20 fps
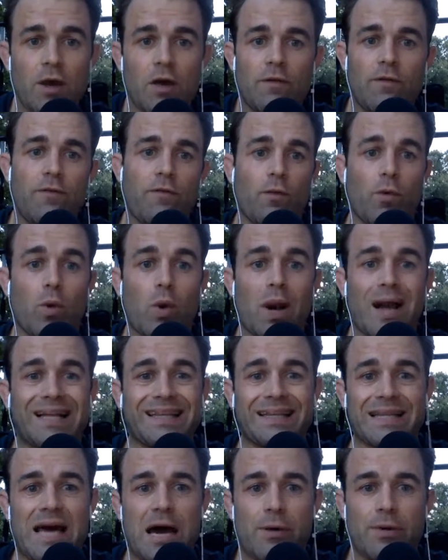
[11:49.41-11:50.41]
for
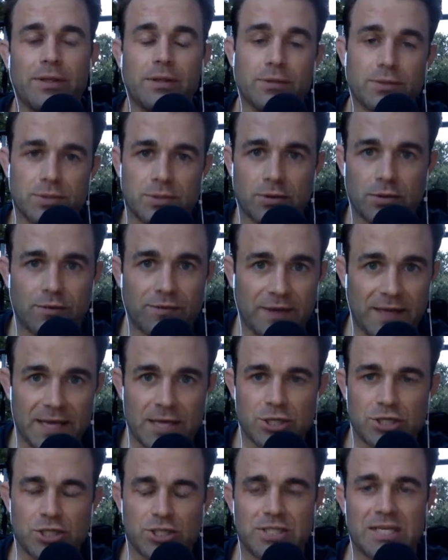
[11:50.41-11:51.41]
allowing those
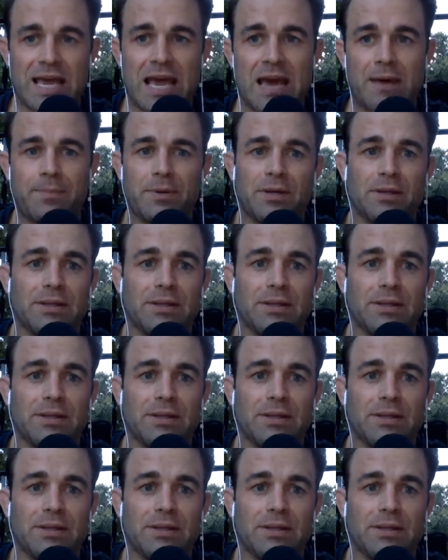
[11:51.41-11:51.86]
notifications to happen,